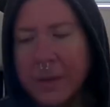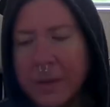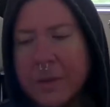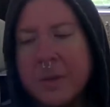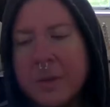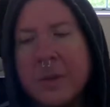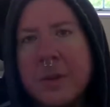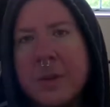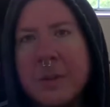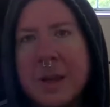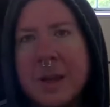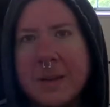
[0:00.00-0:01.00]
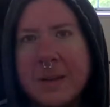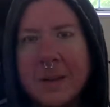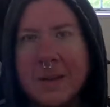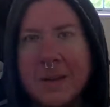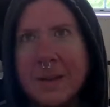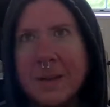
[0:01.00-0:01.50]
To me, it's because
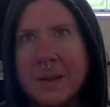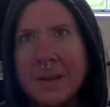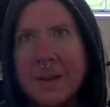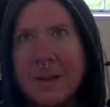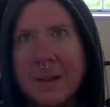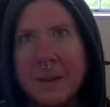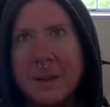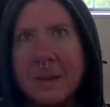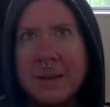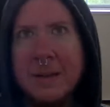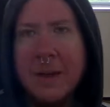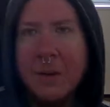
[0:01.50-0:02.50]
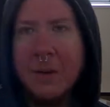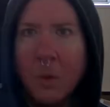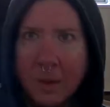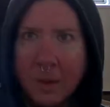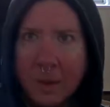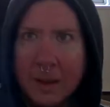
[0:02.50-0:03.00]
it's not something taken orally,